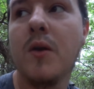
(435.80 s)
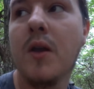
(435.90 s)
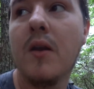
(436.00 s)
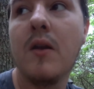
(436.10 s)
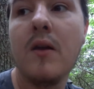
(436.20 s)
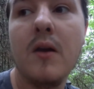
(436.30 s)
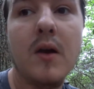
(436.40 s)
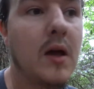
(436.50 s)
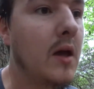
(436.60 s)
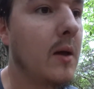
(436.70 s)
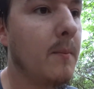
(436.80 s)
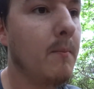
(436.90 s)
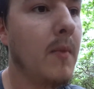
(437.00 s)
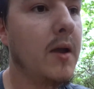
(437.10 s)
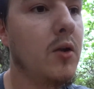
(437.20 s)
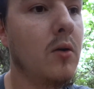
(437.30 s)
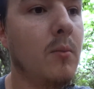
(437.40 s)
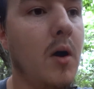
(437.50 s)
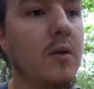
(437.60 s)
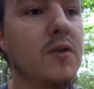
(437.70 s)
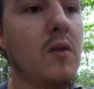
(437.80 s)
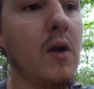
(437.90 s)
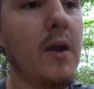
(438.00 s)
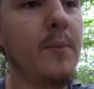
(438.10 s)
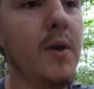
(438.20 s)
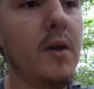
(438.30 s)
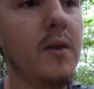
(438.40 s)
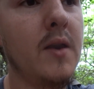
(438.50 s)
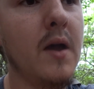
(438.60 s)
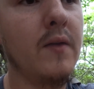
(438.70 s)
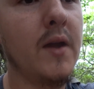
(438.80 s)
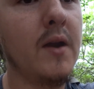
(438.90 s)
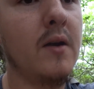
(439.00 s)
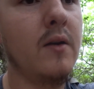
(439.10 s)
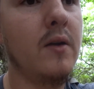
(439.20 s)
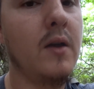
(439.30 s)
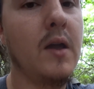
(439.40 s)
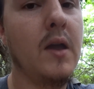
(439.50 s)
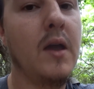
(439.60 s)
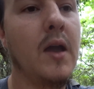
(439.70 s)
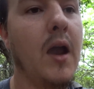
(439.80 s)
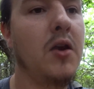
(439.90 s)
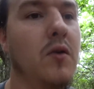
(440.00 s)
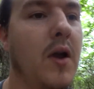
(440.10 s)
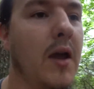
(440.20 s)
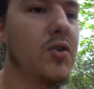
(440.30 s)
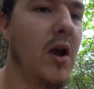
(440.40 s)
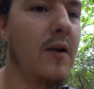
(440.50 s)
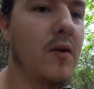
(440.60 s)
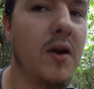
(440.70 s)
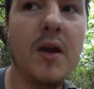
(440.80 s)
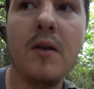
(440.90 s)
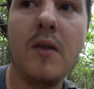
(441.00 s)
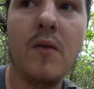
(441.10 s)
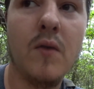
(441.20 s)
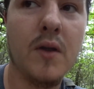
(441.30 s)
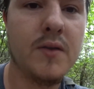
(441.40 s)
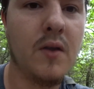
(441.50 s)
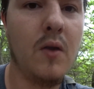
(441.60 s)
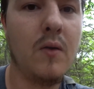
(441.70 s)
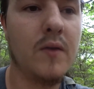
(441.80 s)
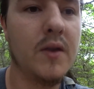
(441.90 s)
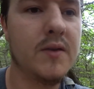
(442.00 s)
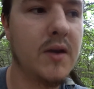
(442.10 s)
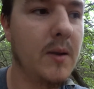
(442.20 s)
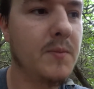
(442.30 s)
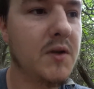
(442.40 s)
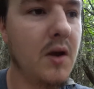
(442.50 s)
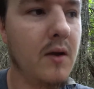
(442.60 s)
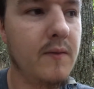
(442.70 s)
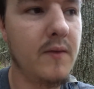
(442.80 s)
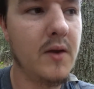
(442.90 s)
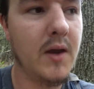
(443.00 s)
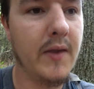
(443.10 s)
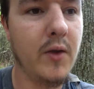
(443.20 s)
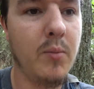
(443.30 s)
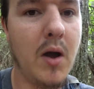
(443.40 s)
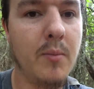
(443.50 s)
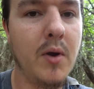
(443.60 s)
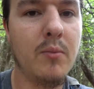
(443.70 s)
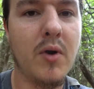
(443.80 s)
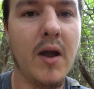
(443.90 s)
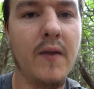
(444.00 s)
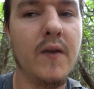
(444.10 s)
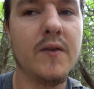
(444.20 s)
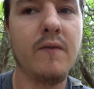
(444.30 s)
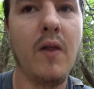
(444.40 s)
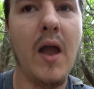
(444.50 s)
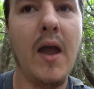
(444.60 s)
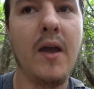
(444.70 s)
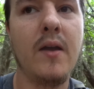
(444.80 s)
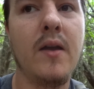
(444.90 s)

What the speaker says: can make you a muck scrape down there, and you'll catch every deer that runs along this steep stuff, and they'll pop up right in this flat,